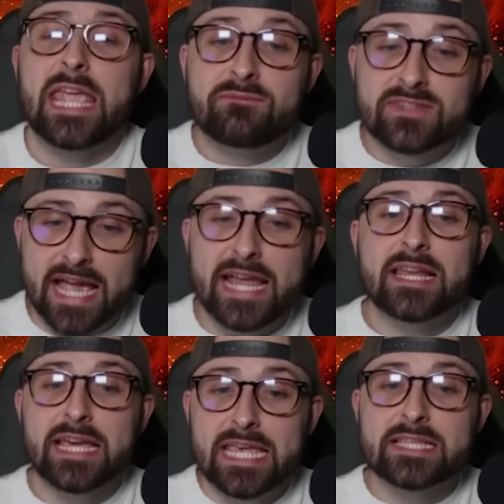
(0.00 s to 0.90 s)
If
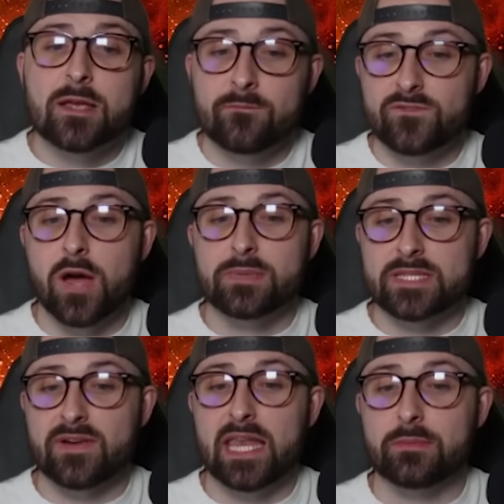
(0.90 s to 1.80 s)
Taylor is confirmed
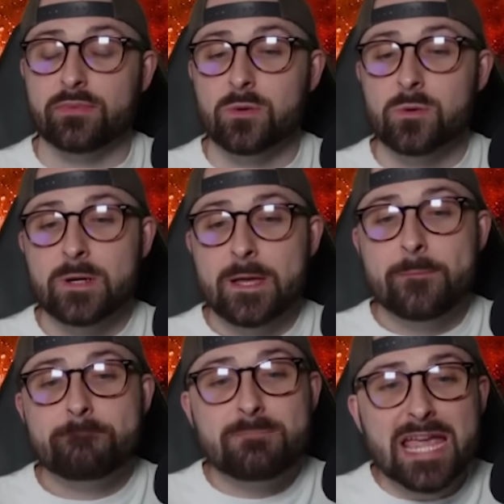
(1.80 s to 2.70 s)
as available,
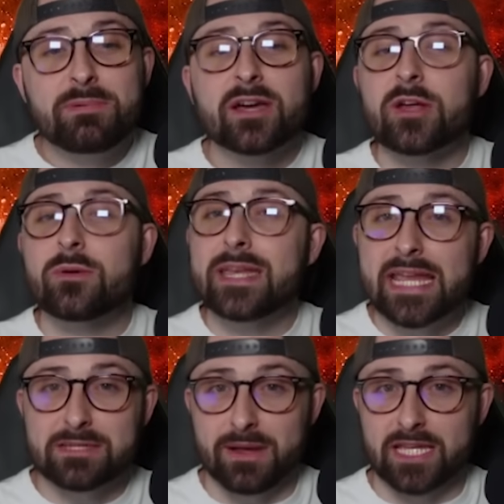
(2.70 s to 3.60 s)
maybe I don't
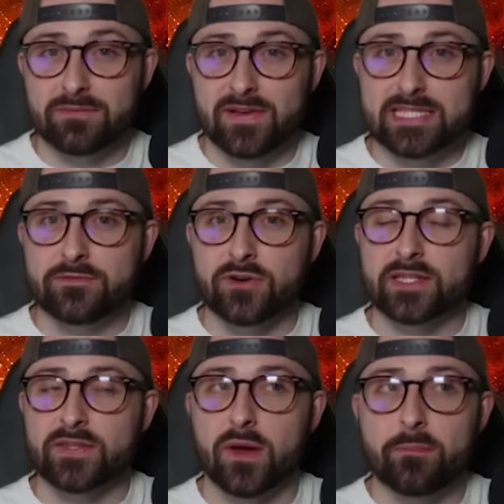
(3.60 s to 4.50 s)
need to make a defensive
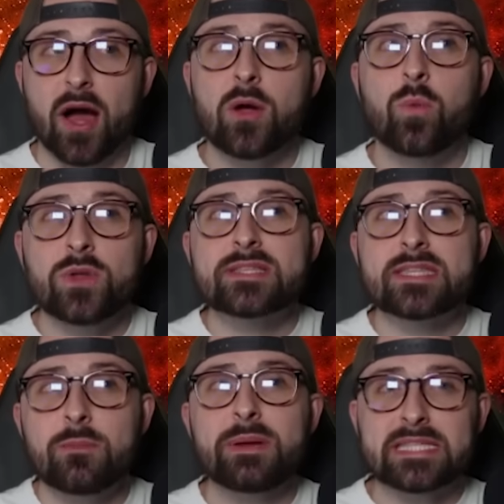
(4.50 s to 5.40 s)
transfer, but I would
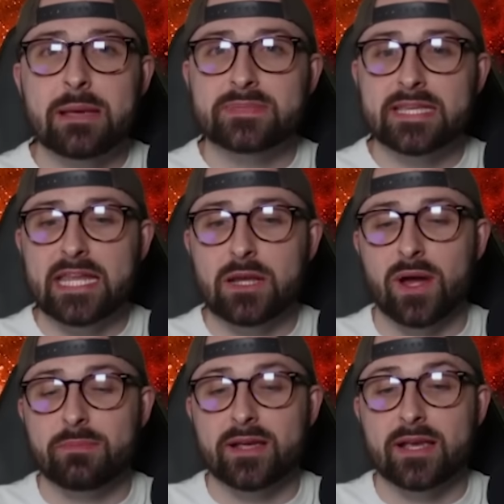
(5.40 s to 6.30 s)
still be tempted
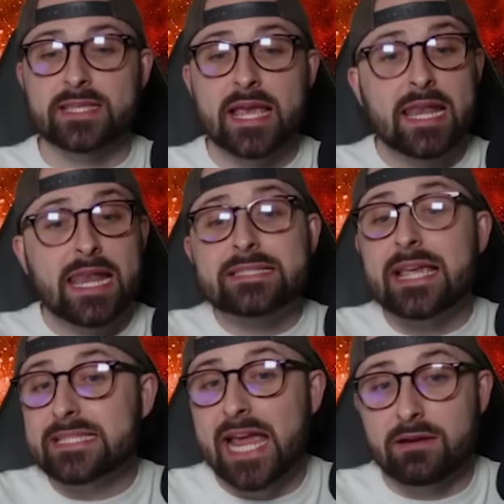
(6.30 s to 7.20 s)
anyway, because let's
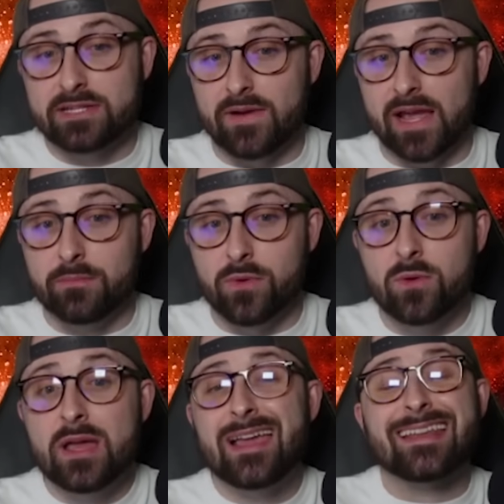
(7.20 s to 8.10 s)
say Taylor is
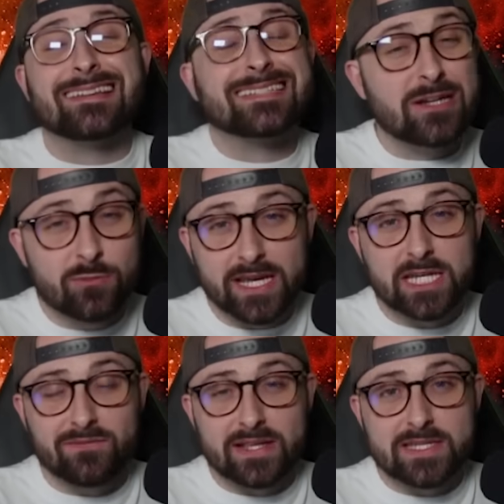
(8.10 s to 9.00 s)
available and I still make
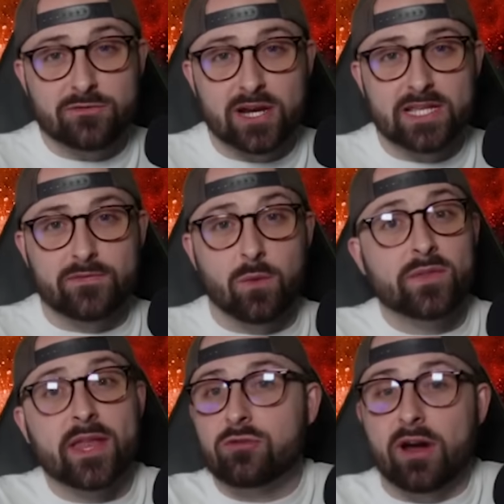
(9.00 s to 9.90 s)
a defensive transfer,
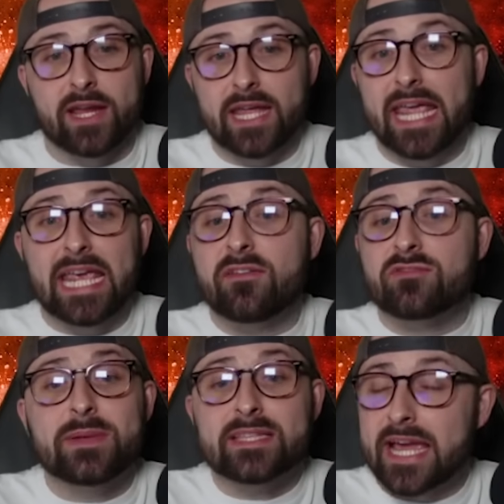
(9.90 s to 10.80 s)
well then great. It
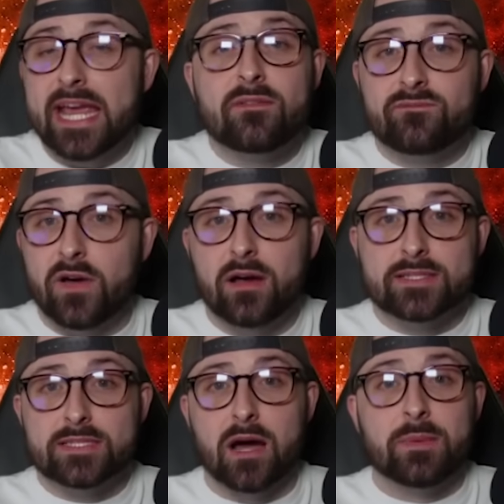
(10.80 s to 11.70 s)
gives me Taylor
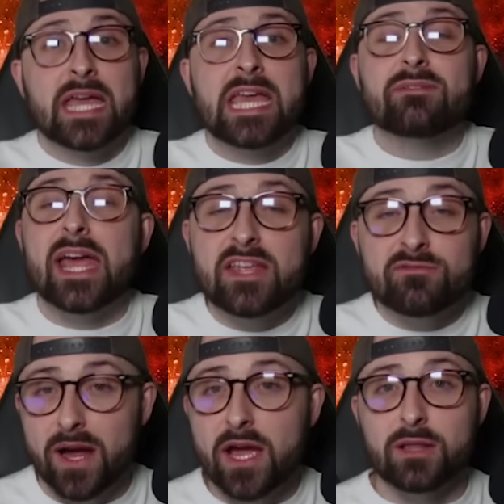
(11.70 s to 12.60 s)
first sub. If any
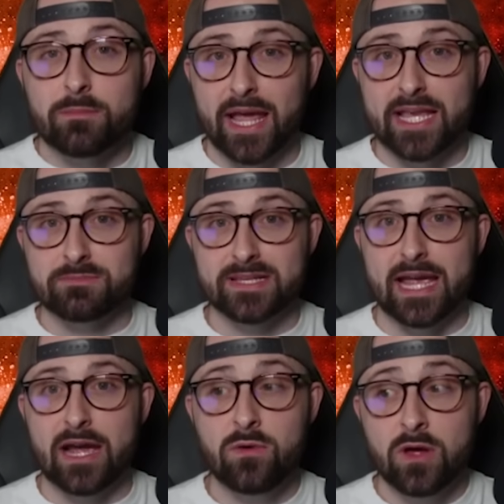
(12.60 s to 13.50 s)
of my other players
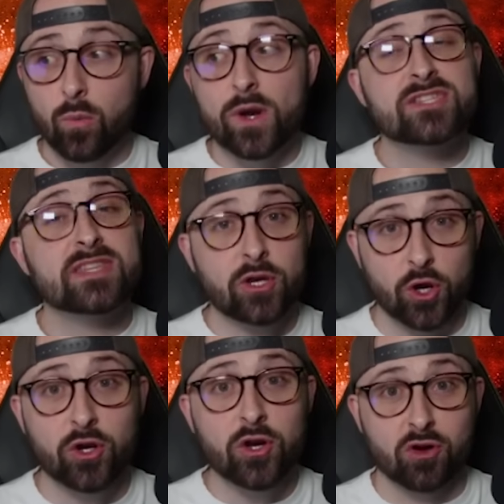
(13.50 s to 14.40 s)
miss out, which they
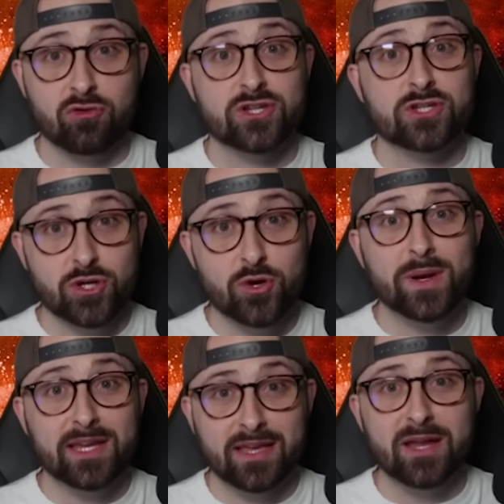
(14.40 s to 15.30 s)
could across a
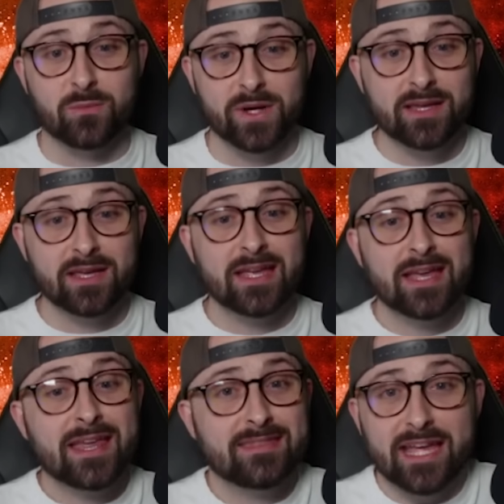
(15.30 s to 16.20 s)
2-week game week,
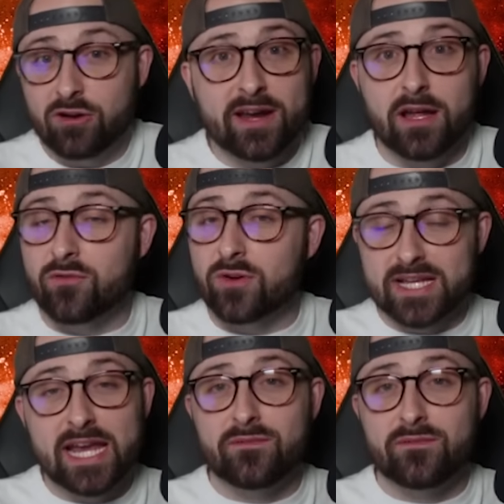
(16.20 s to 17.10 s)
then great, I've got
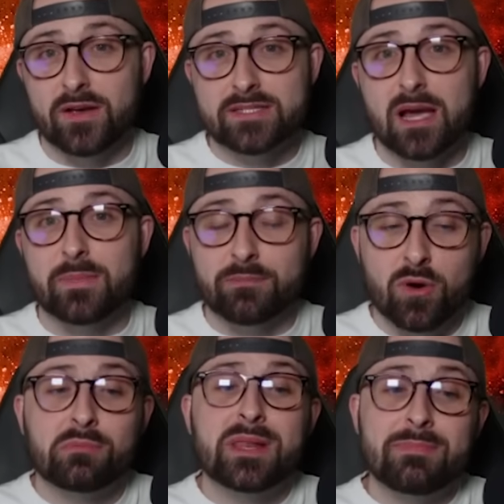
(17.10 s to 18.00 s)
Taylor first sub, and it
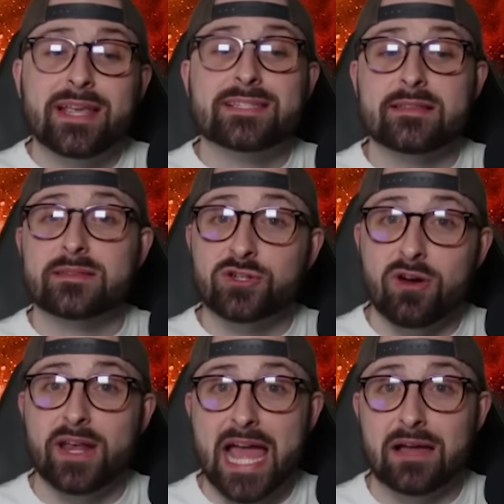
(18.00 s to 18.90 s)
probably makes sense to
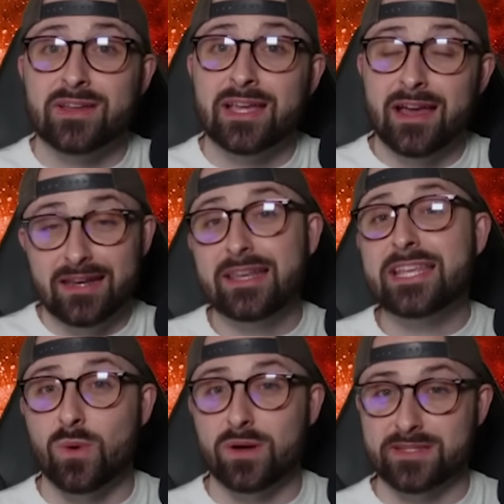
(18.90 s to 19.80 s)
try and have at
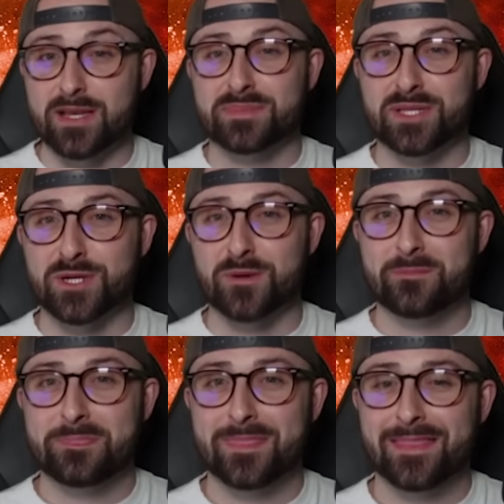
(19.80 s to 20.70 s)
least one substitute.
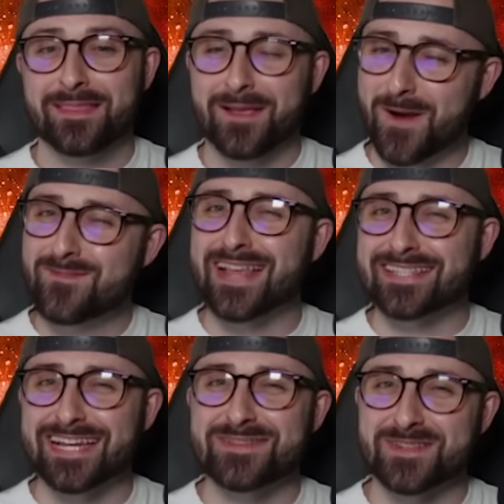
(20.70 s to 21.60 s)
Hopefully
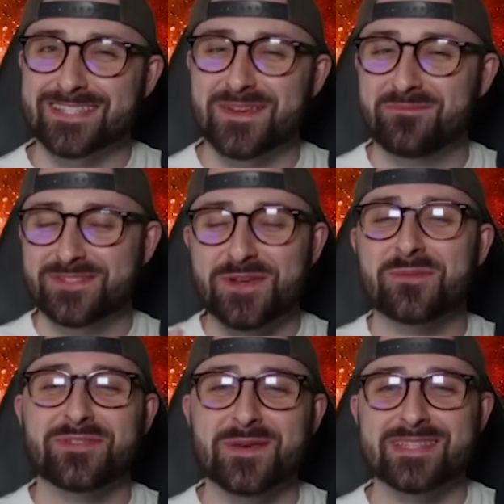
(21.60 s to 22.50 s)
that section wasn't too
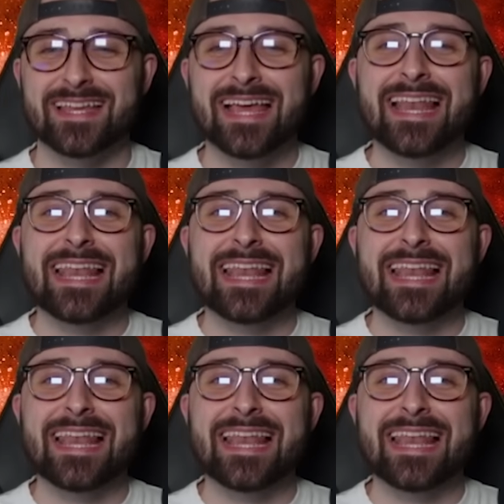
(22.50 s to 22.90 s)
confusing.